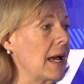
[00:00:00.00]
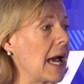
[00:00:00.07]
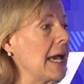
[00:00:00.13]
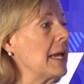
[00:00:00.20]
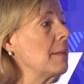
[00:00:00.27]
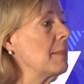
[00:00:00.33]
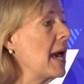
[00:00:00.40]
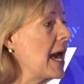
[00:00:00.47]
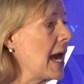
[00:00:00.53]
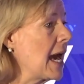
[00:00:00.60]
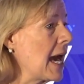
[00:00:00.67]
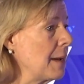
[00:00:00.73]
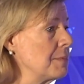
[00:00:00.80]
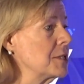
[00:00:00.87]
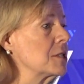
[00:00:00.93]
I am
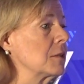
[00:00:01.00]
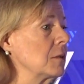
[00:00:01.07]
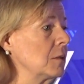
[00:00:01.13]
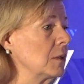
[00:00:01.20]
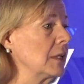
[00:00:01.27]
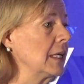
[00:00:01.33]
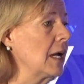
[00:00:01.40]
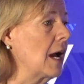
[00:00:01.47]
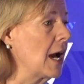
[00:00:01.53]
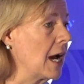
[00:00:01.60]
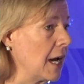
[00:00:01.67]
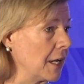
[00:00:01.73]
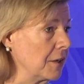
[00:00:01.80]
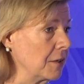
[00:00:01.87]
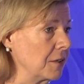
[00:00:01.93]
absolutely
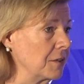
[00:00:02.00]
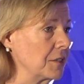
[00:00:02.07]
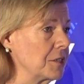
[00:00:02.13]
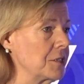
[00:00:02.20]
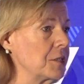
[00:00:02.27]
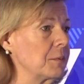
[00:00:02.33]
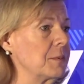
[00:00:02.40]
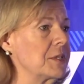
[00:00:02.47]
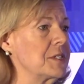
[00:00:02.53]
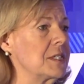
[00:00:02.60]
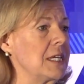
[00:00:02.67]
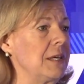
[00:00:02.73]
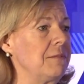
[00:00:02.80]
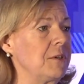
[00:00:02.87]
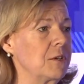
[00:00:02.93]
honored to
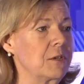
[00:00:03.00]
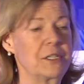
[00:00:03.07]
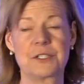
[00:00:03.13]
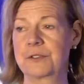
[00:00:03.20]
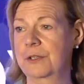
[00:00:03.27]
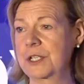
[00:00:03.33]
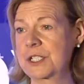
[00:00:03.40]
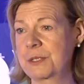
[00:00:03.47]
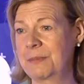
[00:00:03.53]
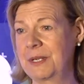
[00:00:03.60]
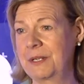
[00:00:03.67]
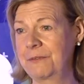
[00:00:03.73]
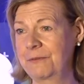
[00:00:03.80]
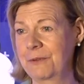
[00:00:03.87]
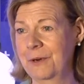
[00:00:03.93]
receive your
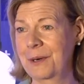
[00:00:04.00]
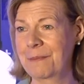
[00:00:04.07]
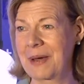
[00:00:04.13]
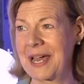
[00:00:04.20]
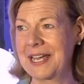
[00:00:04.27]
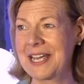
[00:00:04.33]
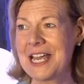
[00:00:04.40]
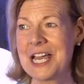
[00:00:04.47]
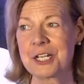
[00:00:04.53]
endorsement for my